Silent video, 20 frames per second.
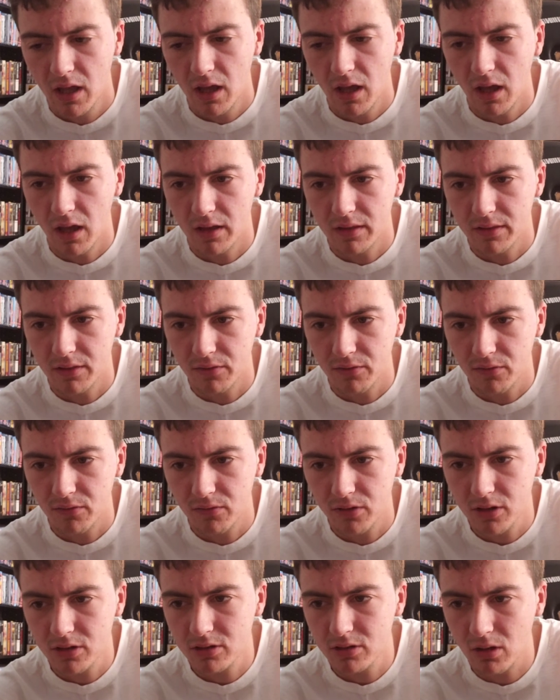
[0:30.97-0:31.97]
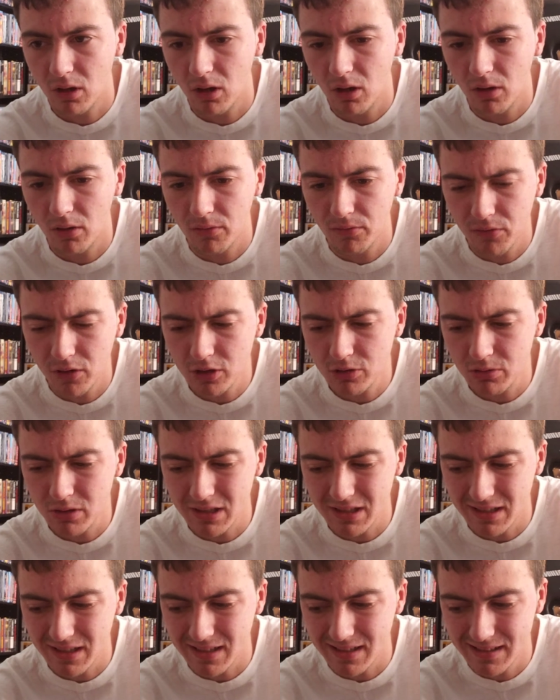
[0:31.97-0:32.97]
The first
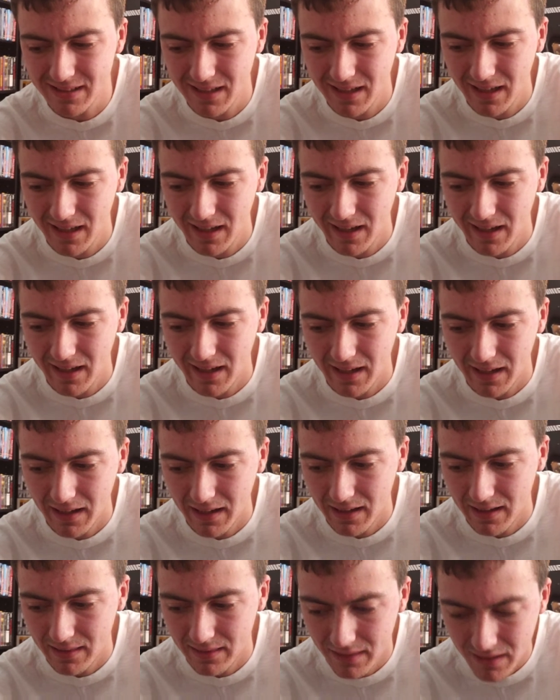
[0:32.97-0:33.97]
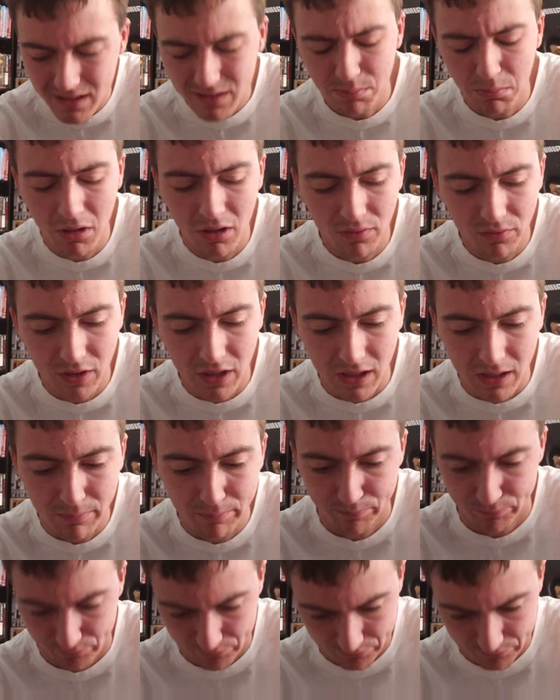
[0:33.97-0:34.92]
reason is this movie